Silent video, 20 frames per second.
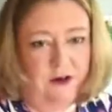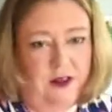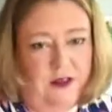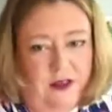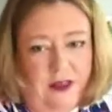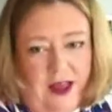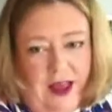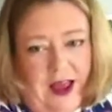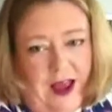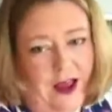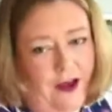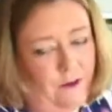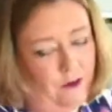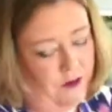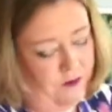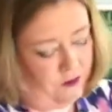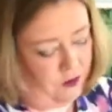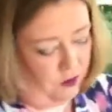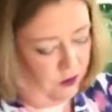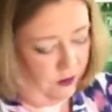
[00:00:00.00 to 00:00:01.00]
in there.
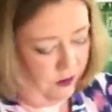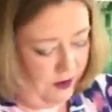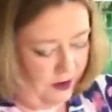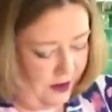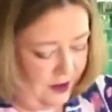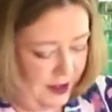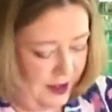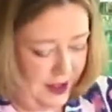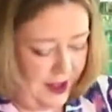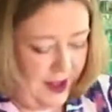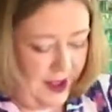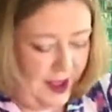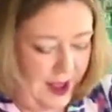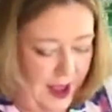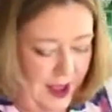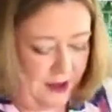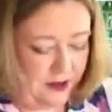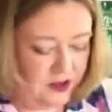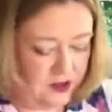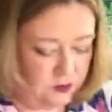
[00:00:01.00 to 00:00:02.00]
We've got
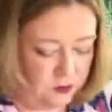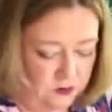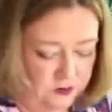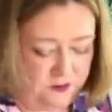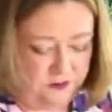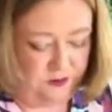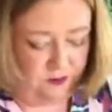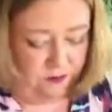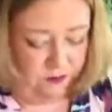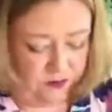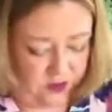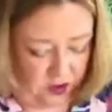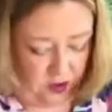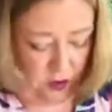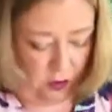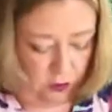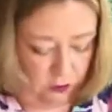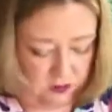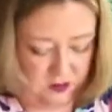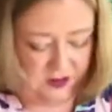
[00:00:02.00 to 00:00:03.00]
sort of the
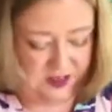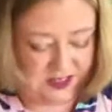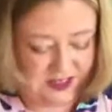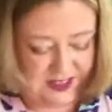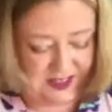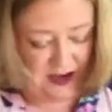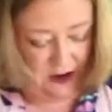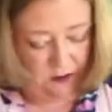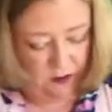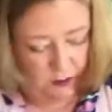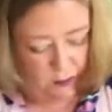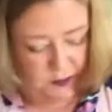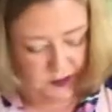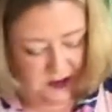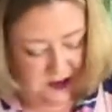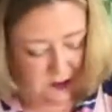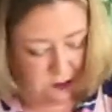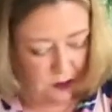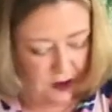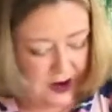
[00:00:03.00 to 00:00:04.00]
golden syrup
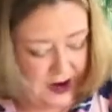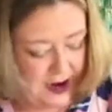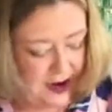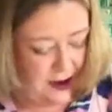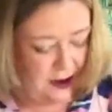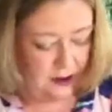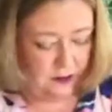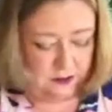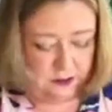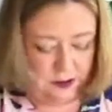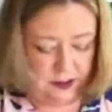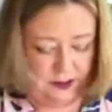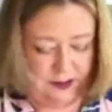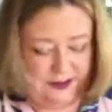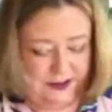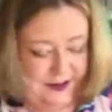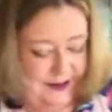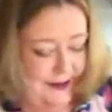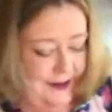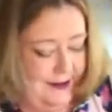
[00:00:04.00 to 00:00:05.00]
as well.
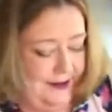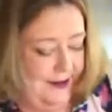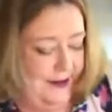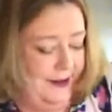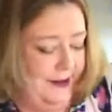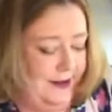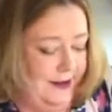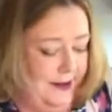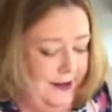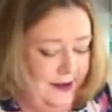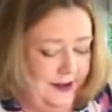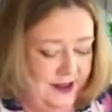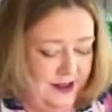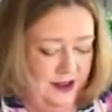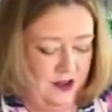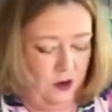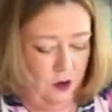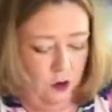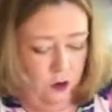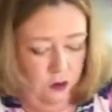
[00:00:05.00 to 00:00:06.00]

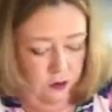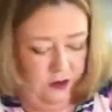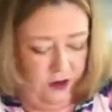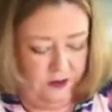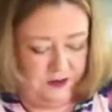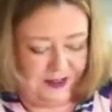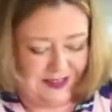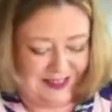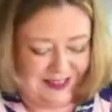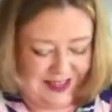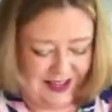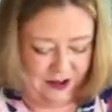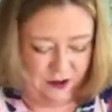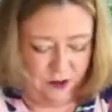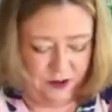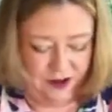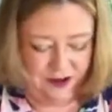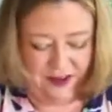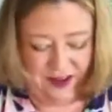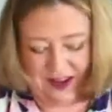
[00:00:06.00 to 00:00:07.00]
All those
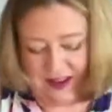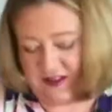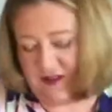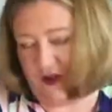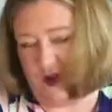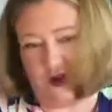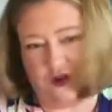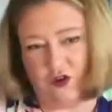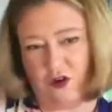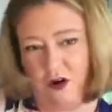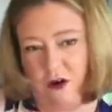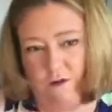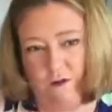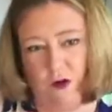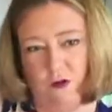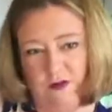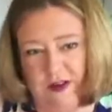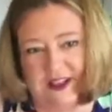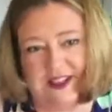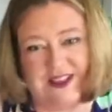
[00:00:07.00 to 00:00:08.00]
liquid things. If you try and
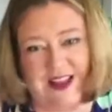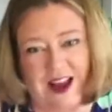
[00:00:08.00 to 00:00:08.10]
roll this